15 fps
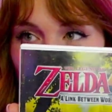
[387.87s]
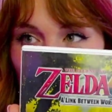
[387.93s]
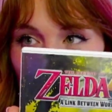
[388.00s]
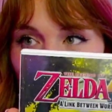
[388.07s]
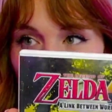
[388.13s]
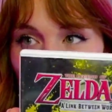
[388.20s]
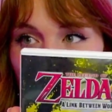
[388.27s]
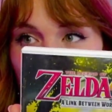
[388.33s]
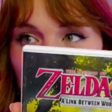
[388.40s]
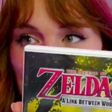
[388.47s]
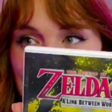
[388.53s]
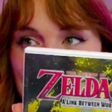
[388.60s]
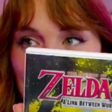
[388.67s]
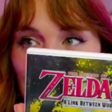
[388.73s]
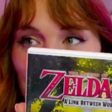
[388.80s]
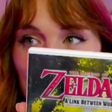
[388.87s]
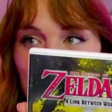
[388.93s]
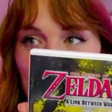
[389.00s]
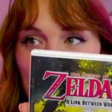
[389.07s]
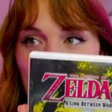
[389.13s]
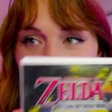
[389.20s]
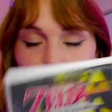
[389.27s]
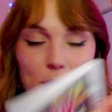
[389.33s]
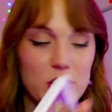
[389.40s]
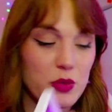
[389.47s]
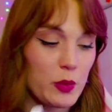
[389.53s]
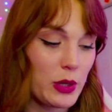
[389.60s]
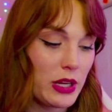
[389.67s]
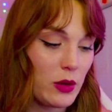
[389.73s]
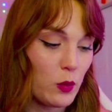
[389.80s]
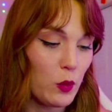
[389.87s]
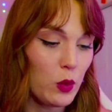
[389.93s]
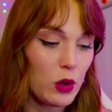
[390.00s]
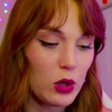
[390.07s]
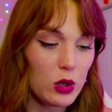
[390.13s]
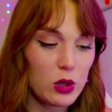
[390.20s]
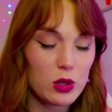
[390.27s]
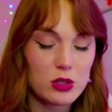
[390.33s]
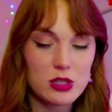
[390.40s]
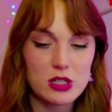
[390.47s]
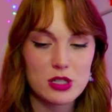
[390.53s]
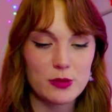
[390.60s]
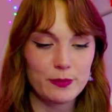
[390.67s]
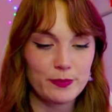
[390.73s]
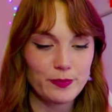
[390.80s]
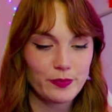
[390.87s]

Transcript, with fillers: Mercari, Zelda: A Link Between Worlds.